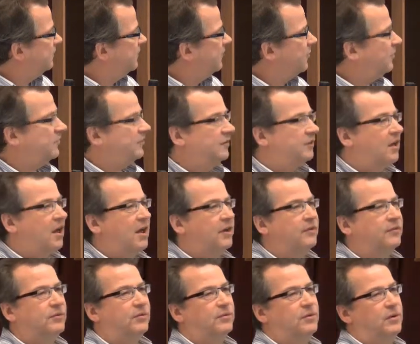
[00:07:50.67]
There was a
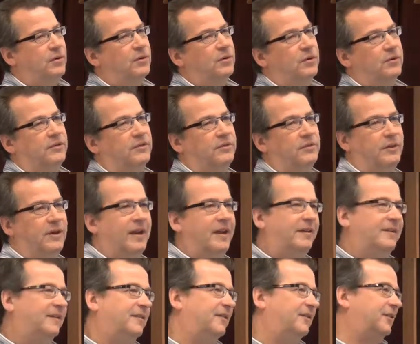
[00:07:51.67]
lot of reviewers we
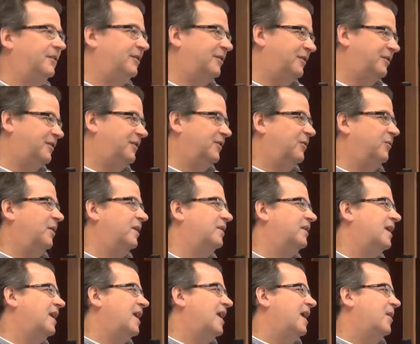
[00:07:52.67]
had to deal with.
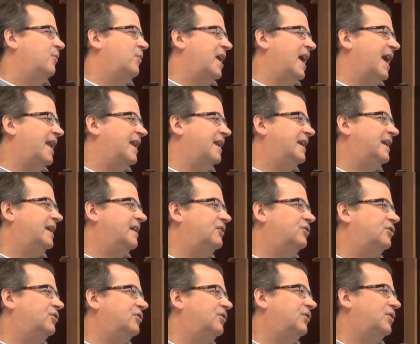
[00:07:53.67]
We had an
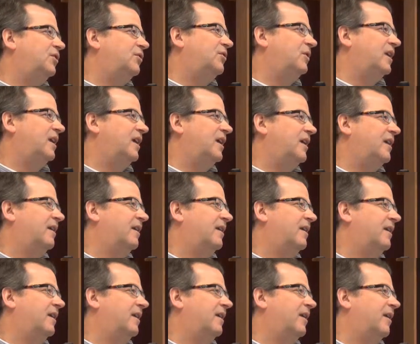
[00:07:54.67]
interview
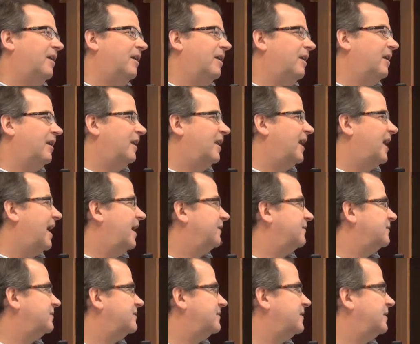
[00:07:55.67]
in
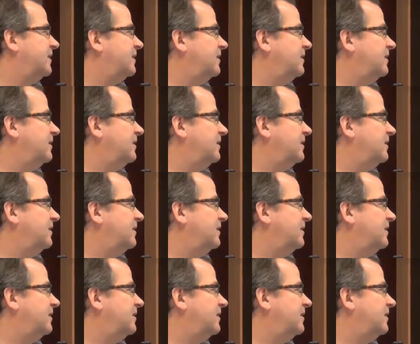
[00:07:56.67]
last